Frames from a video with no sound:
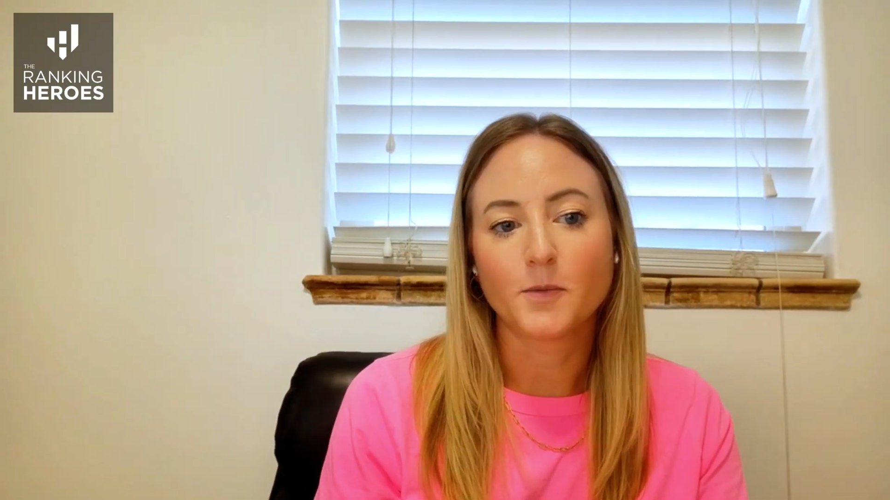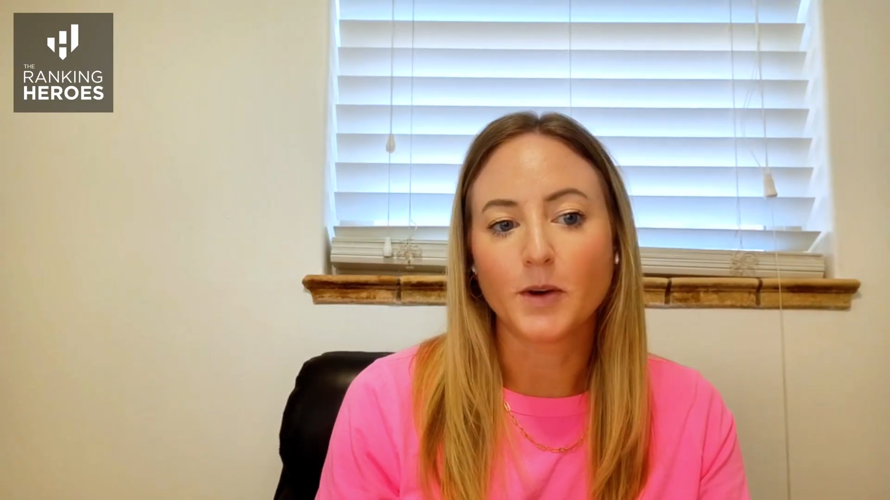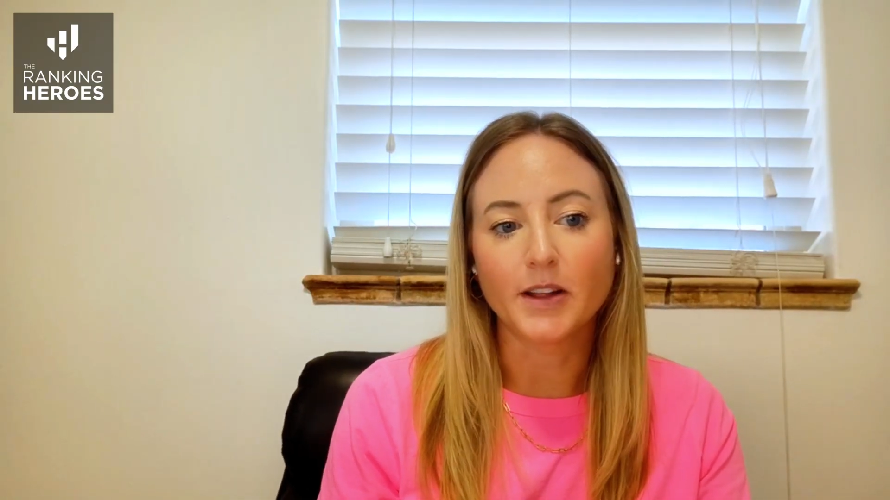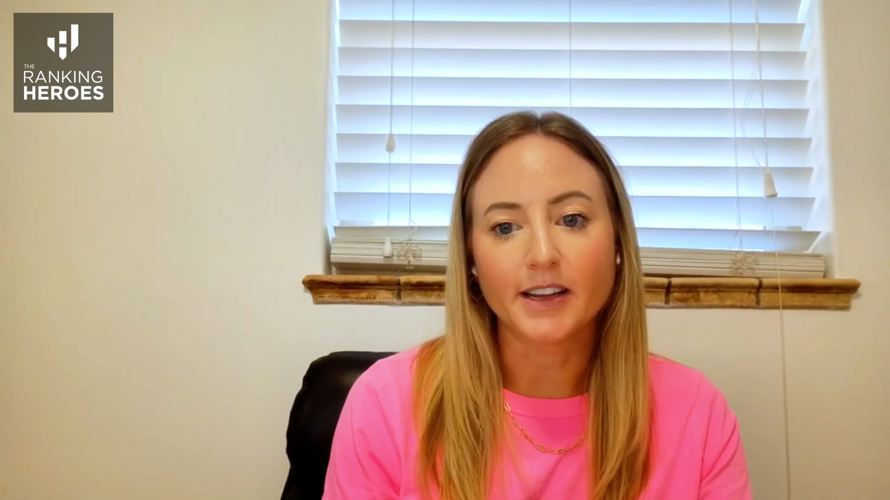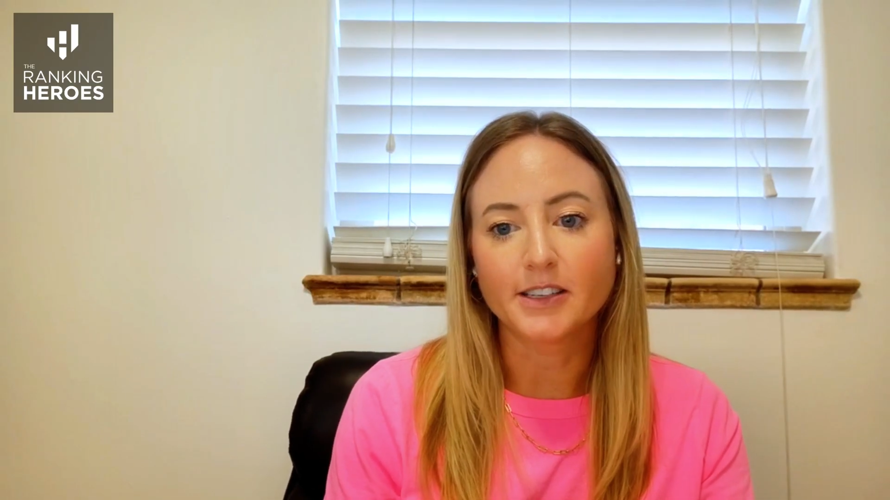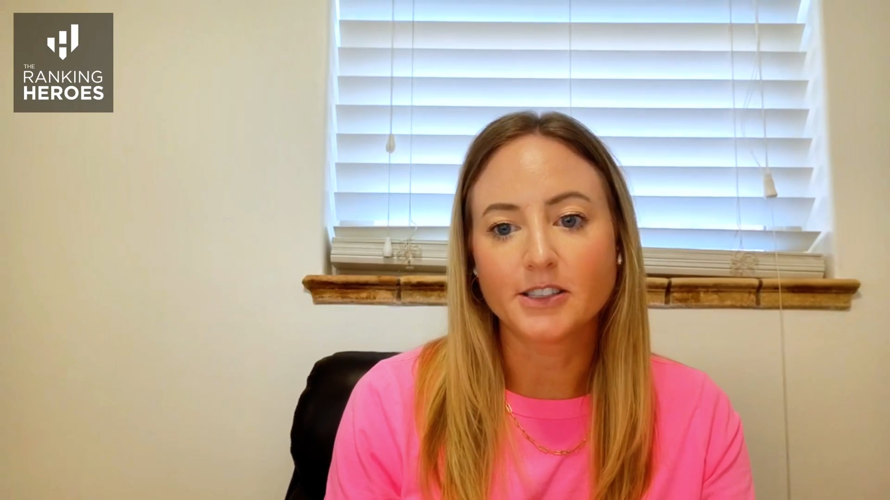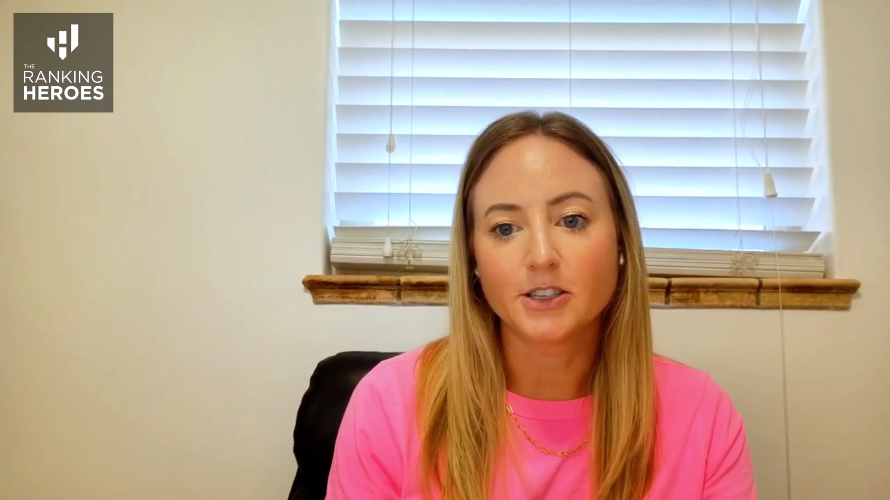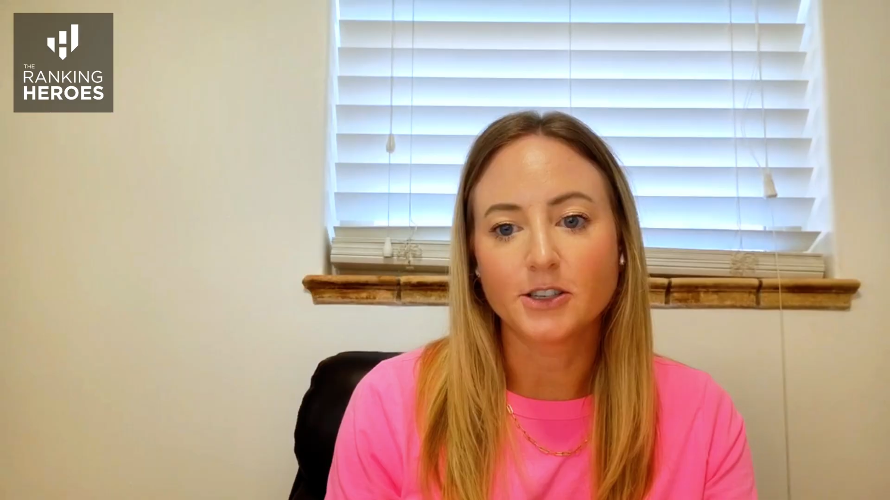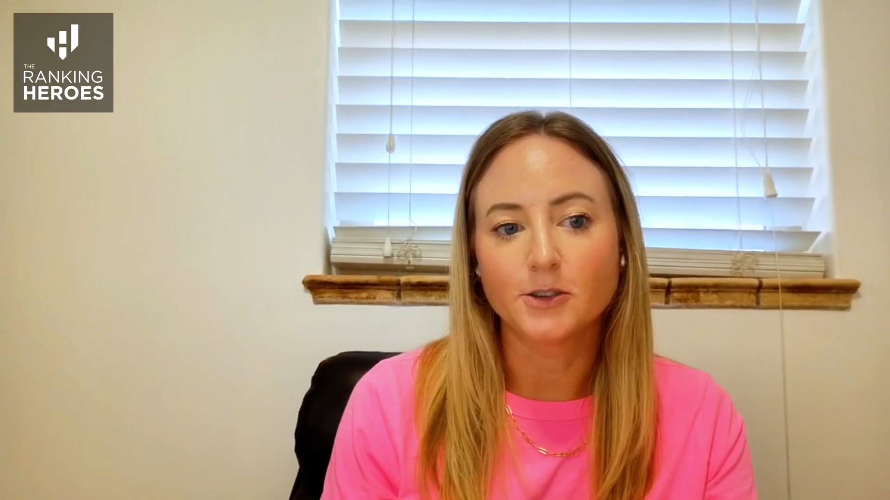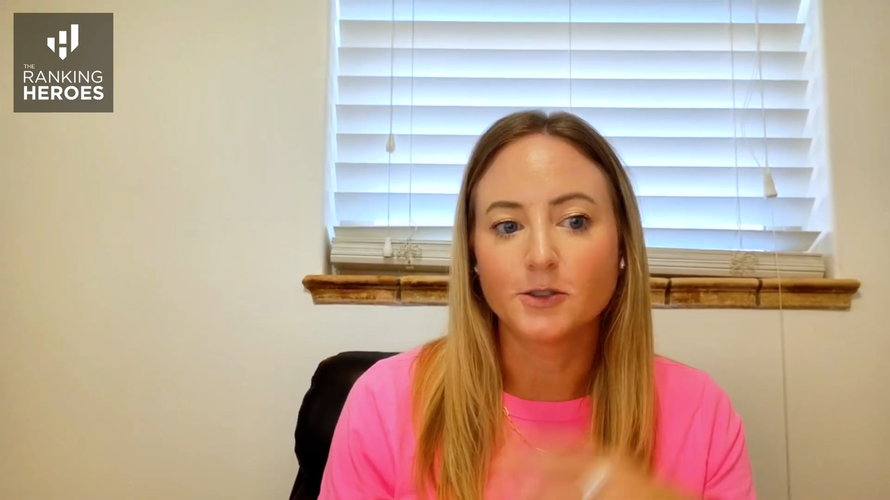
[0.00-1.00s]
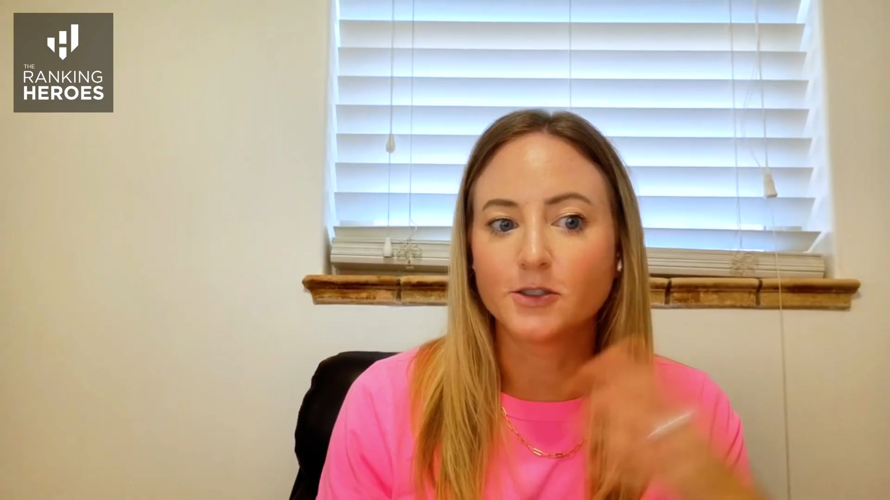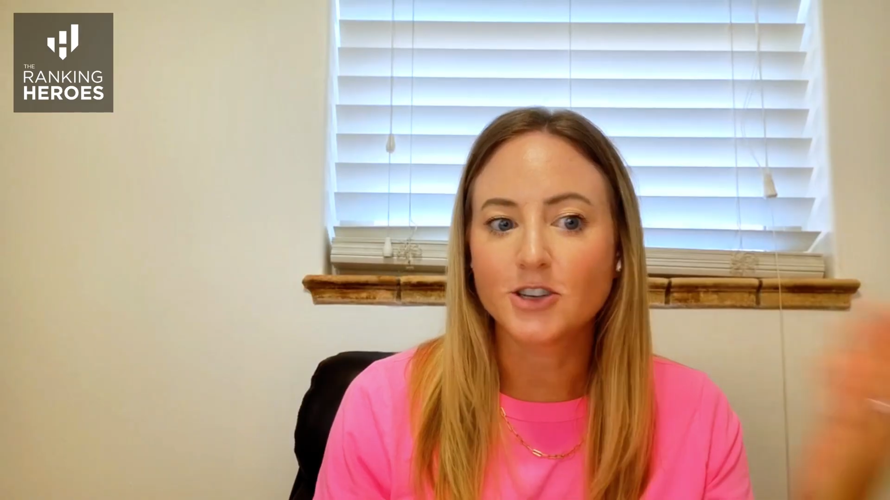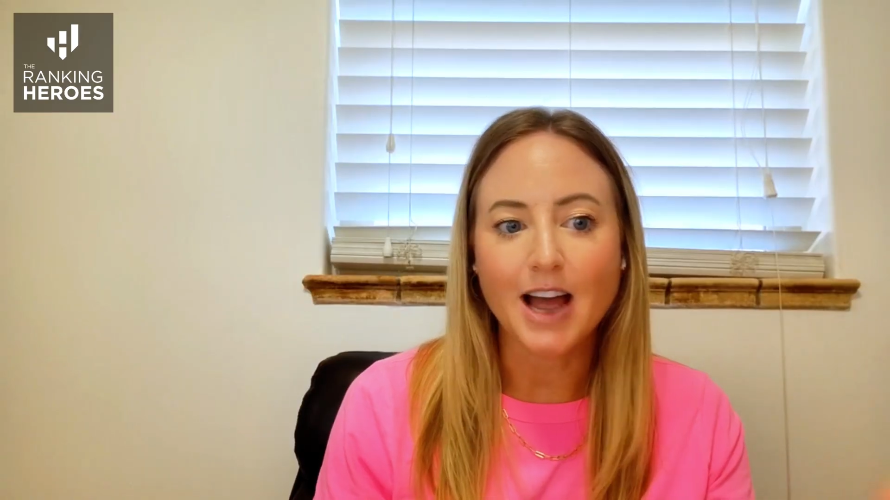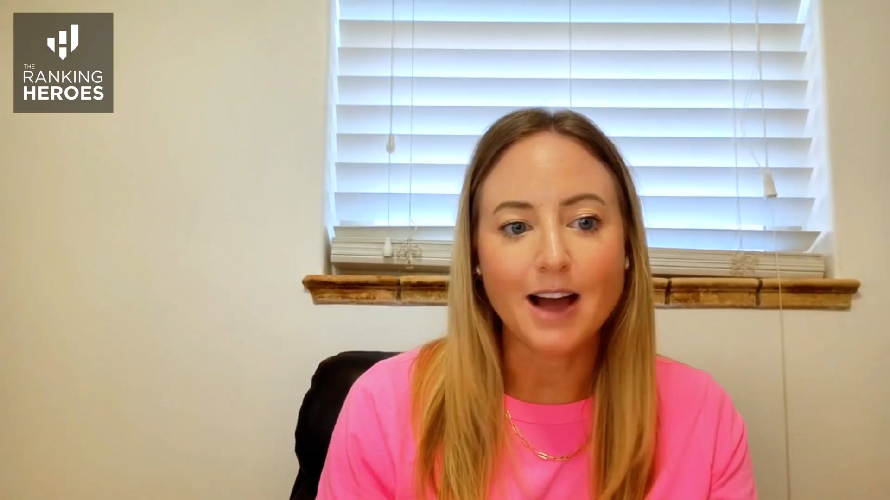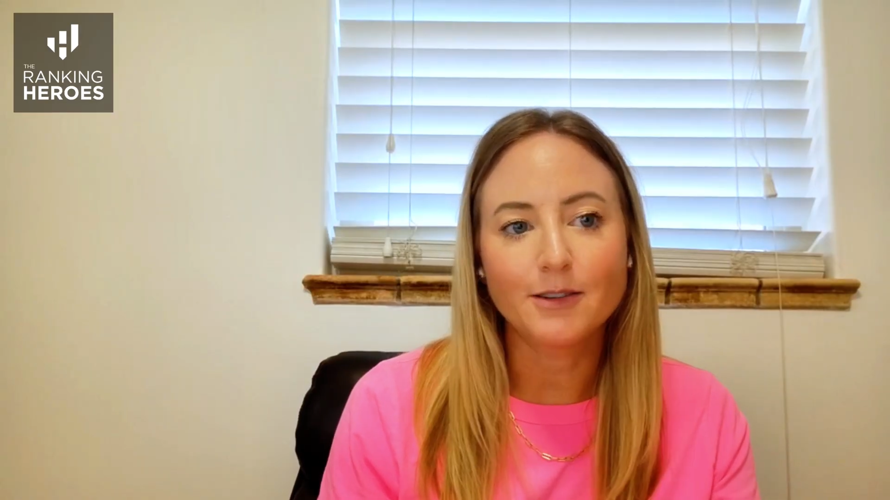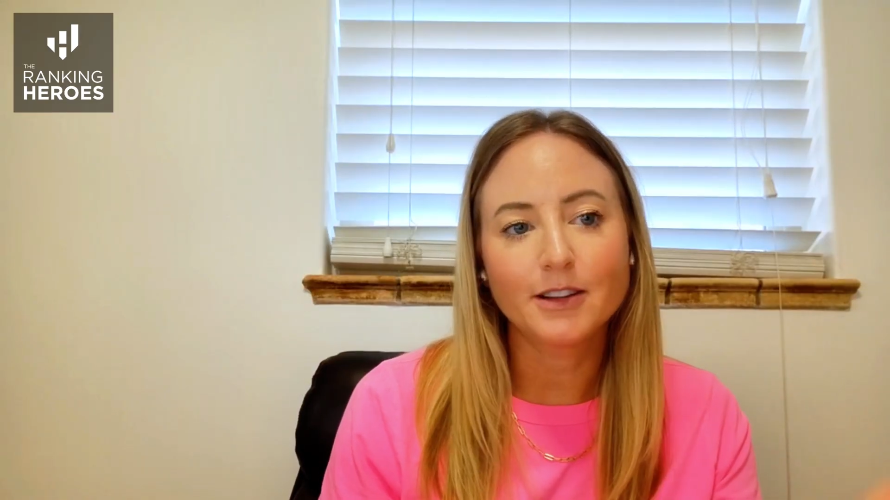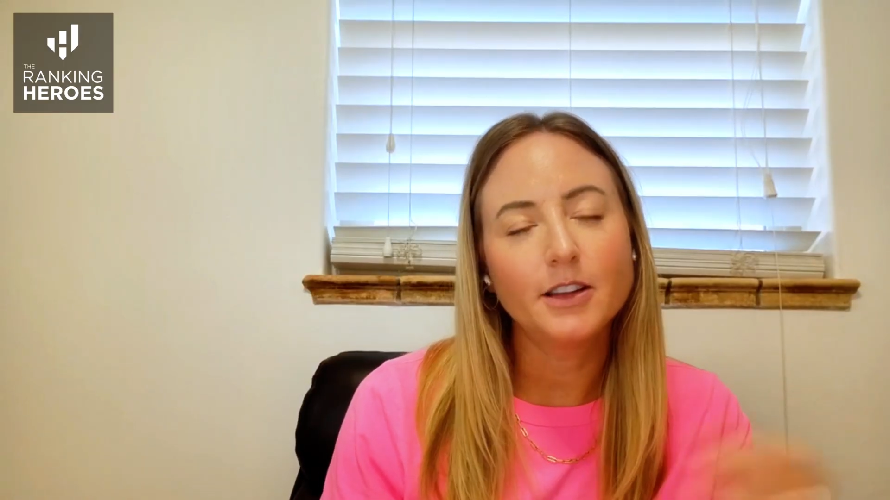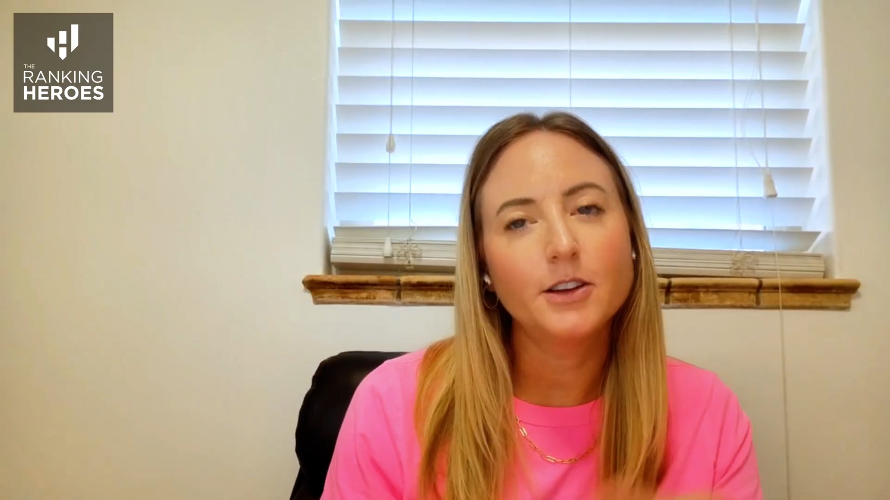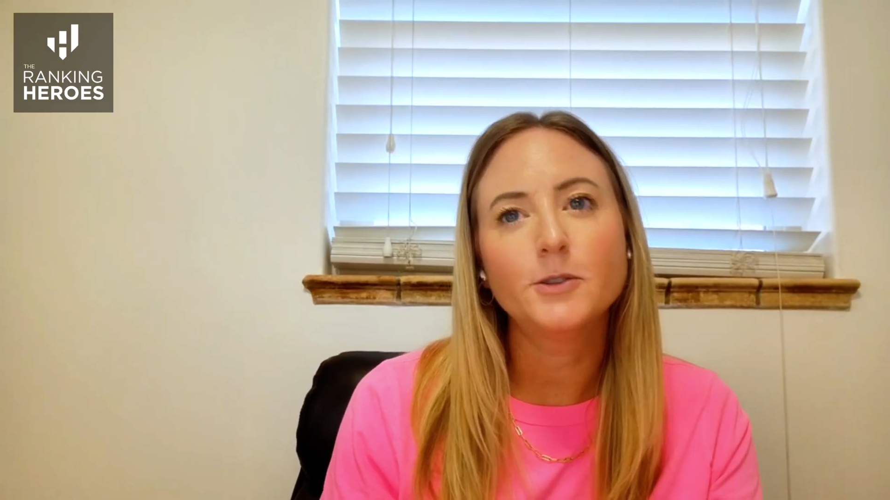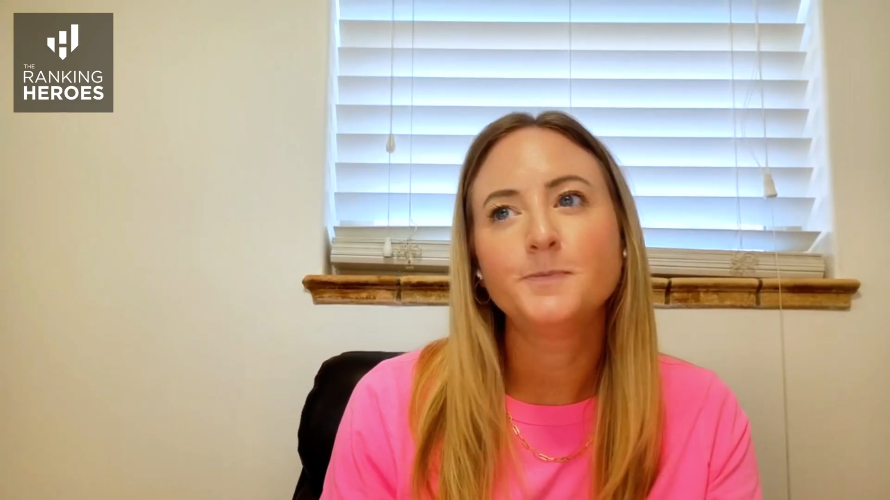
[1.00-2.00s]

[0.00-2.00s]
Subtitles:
willing to chat with you.